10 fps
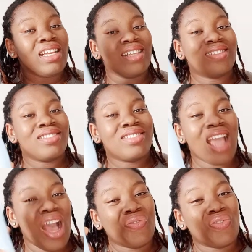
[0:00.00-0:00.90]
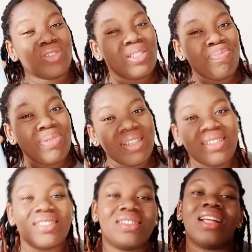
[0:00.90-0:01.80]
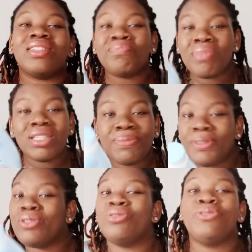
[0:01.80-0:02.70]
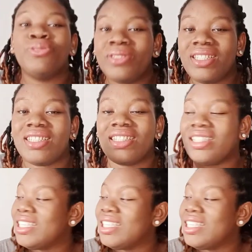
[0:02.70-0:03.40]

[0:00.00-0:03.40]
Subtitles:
It is the affordability that made me to choose it.